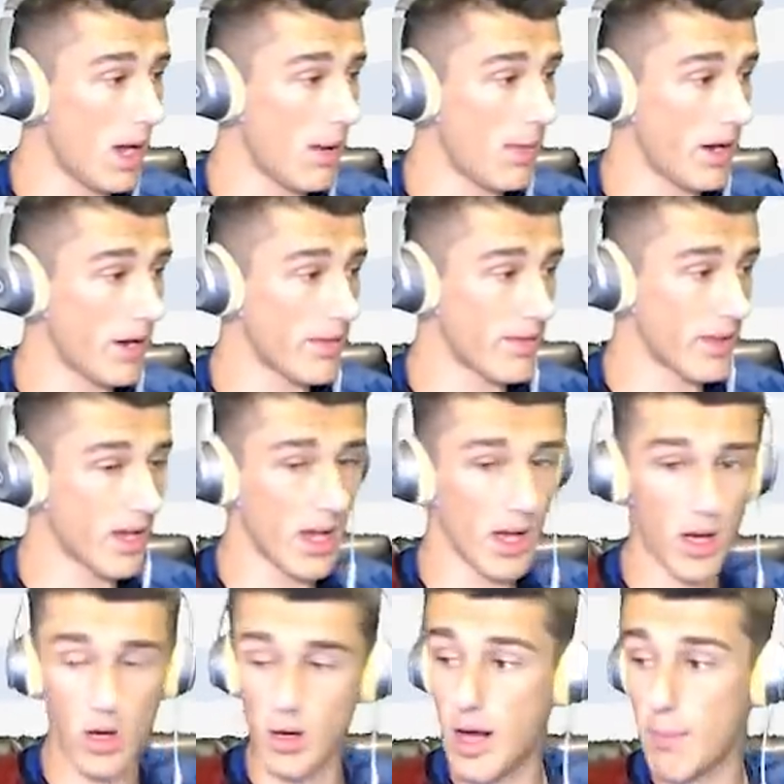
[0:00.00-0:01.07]
Bundesliga,
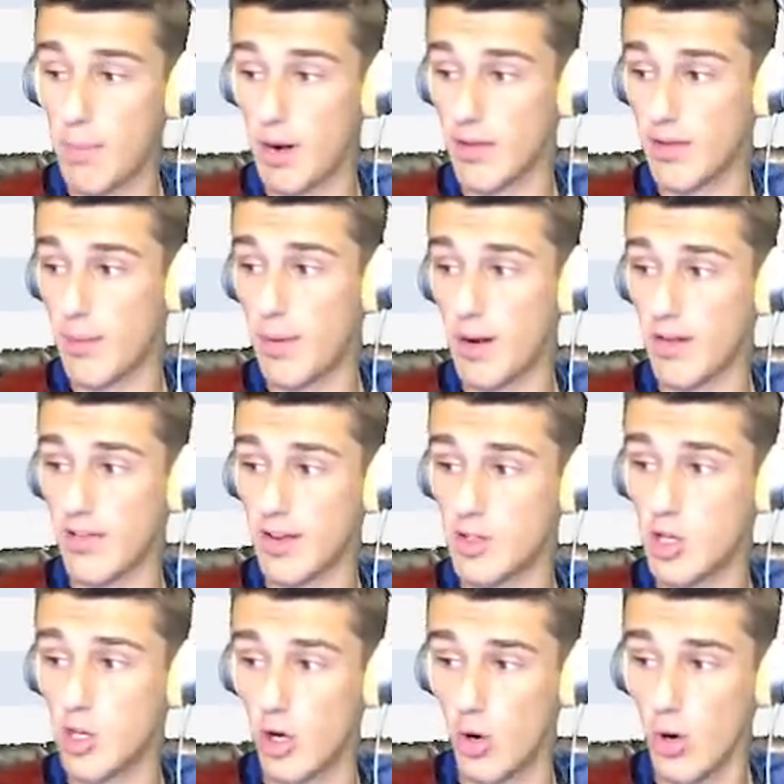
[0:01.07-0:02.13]
or not Bundesliga, Bundesliga
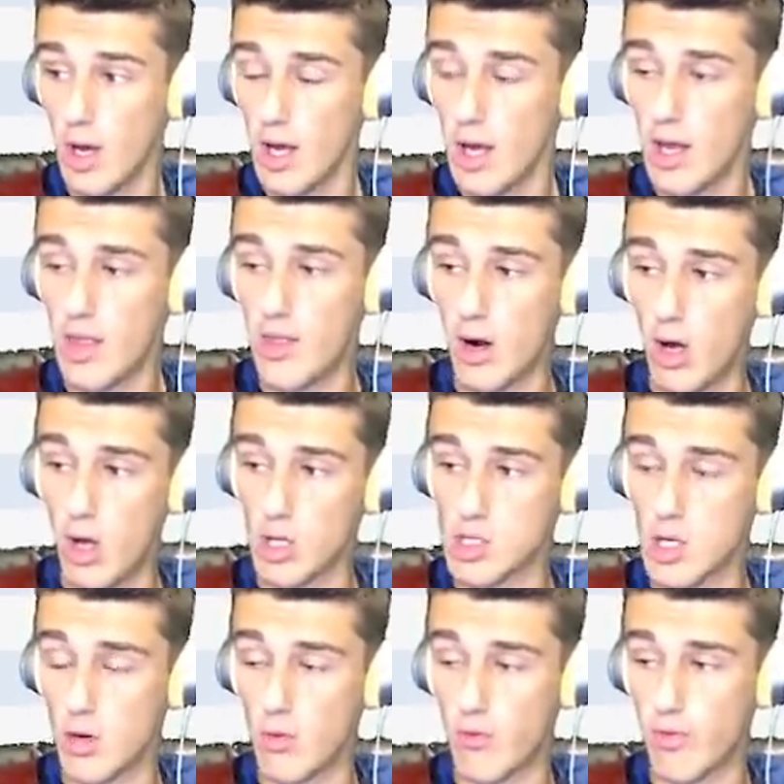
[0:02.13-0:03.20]
2, and then
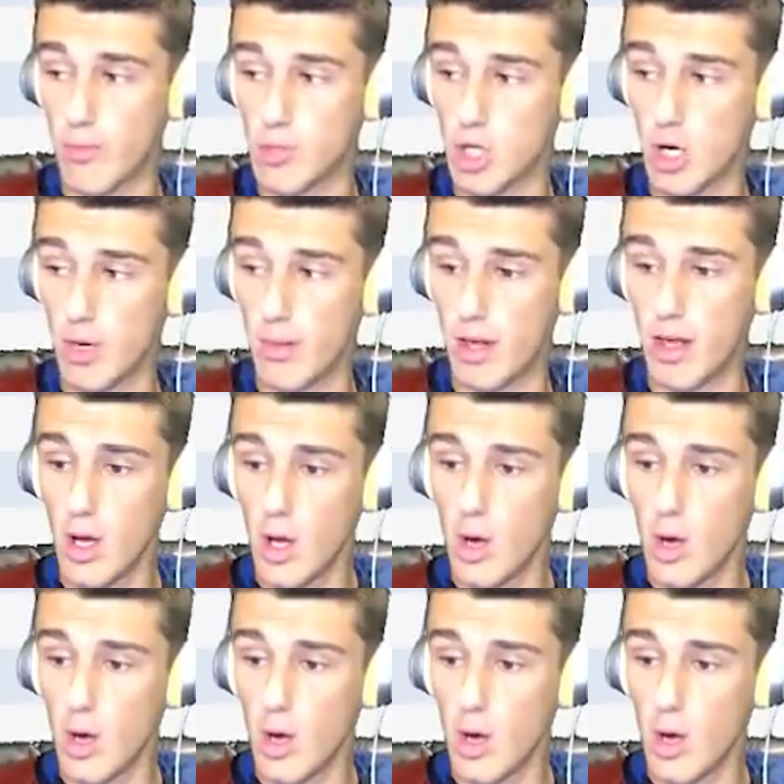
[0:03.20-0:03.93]
also from Germany.